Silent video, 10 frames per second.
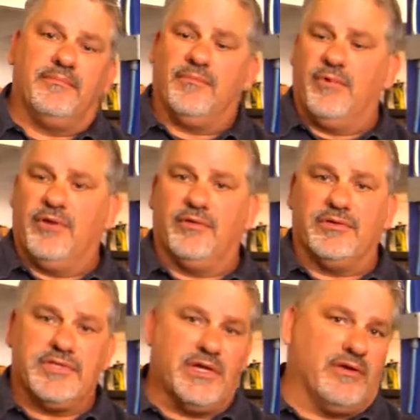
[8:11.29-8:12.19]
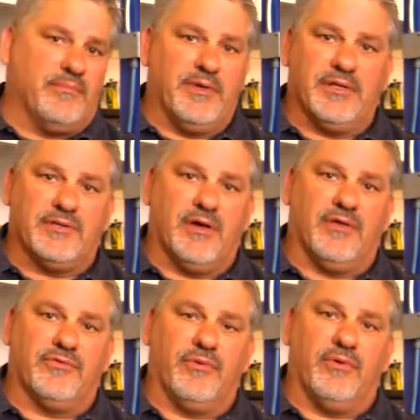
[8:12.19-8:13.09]
whether it's here at Big
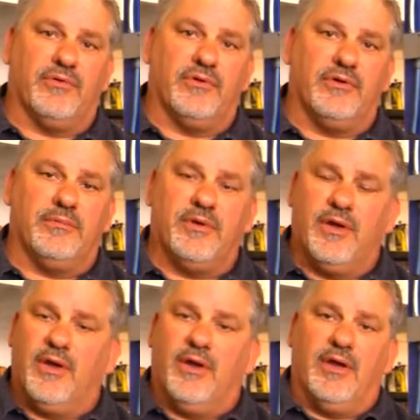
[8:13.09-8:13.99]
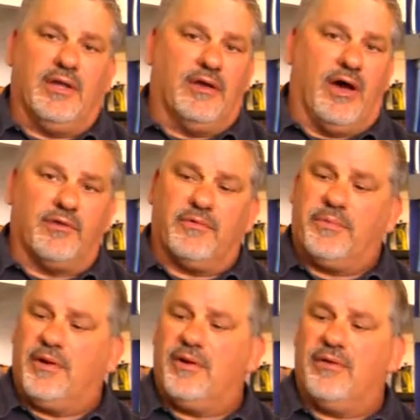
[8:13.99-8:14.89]
John's Oil and Lube, Auto
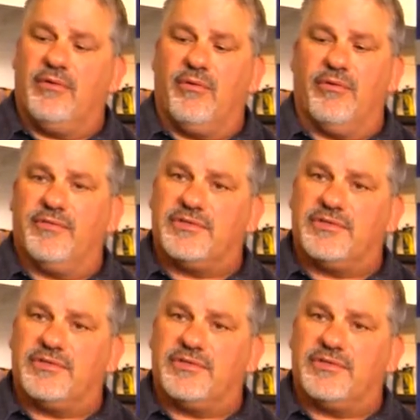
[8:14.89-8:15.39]
Repair, or if it's